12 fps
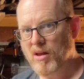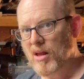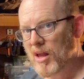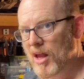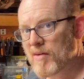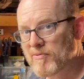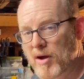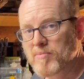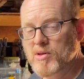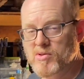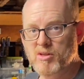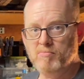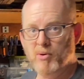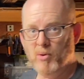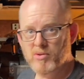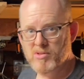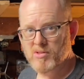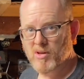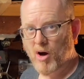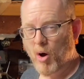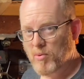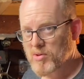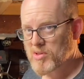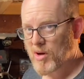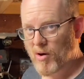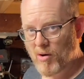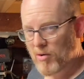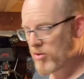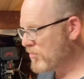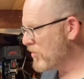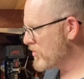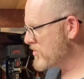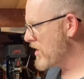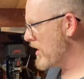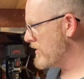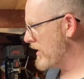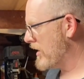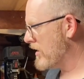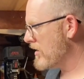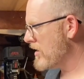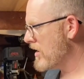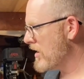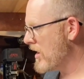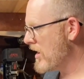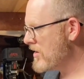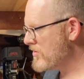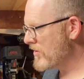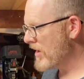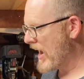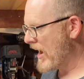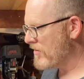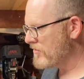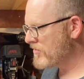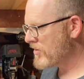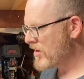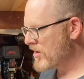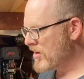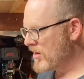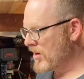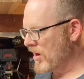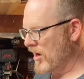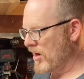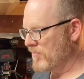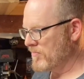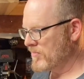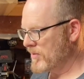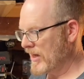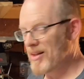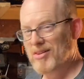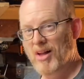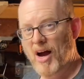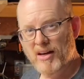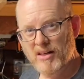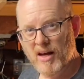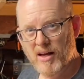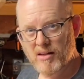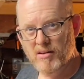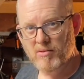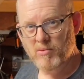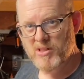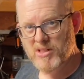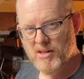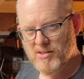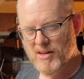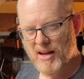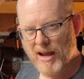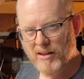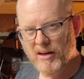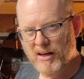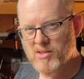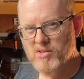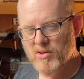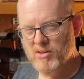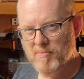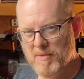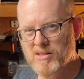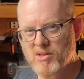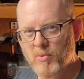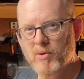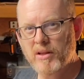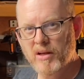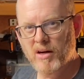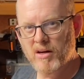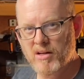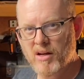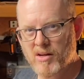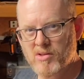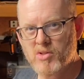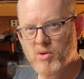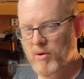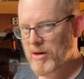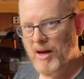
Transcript: If I'm using bolts, almost all the bolts on here either have like a lock nut, which has a nylon insert that makes it really hard to unscrew a nut.